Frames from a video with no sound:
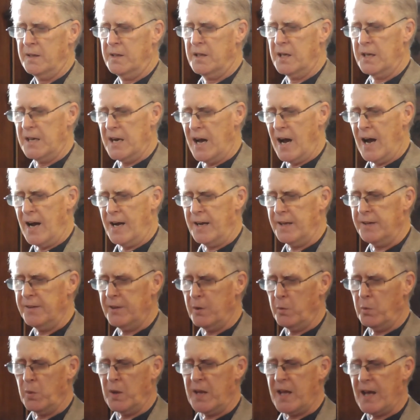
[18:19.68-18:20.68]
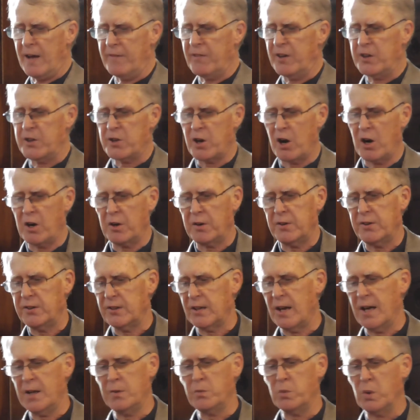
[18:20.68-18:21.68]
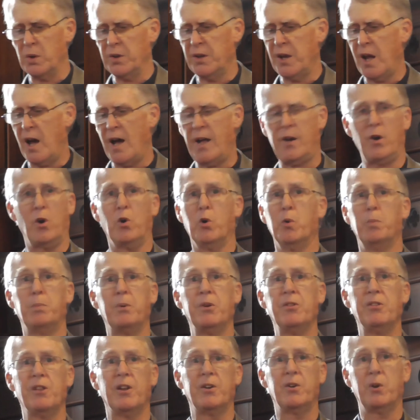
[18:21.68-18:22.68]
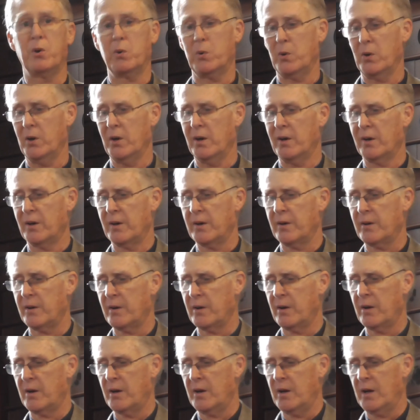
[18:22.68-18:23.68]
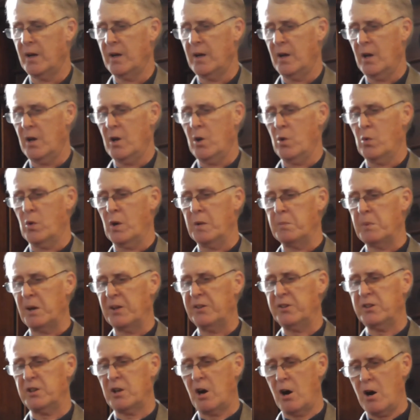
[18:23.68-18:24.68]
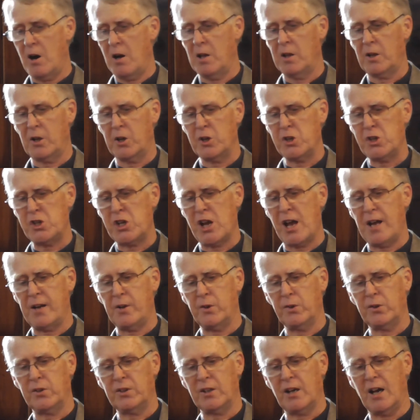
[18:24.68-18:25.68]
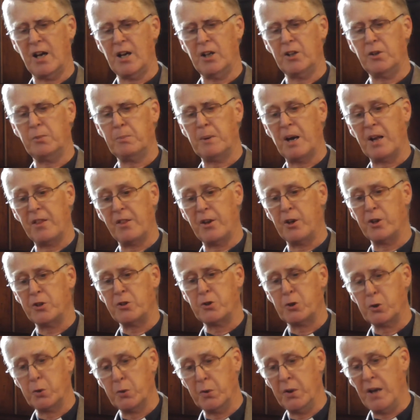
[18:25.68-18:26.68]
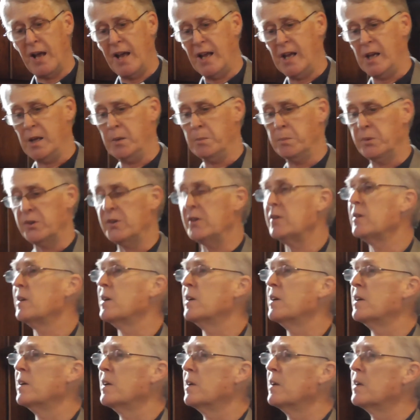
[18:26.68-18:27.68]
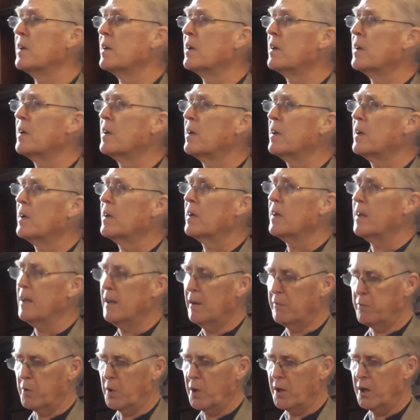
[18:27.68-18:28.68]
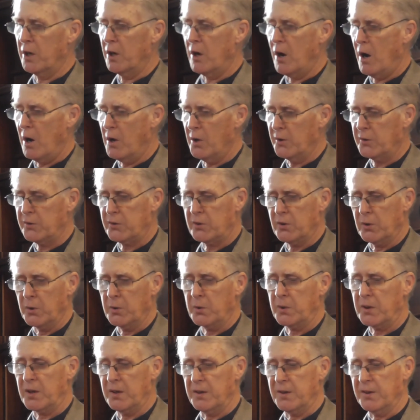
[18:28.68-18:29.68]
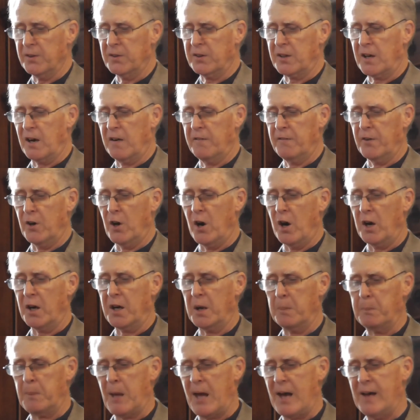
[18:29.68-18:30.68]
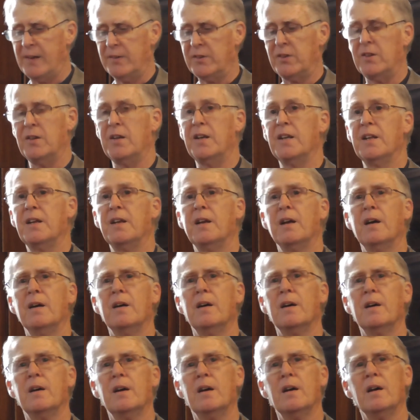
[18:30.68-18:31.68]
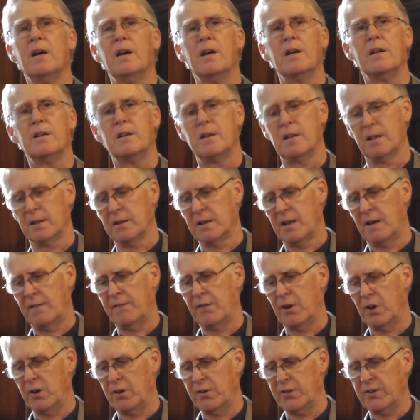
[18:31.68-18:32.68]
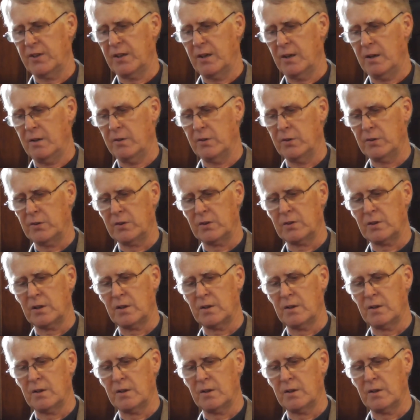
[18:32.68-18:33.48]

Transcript: Denying that we have a dark side will not open the door. We must call our shadow sides by their true names if we are also to discover our capacity to love ourselves.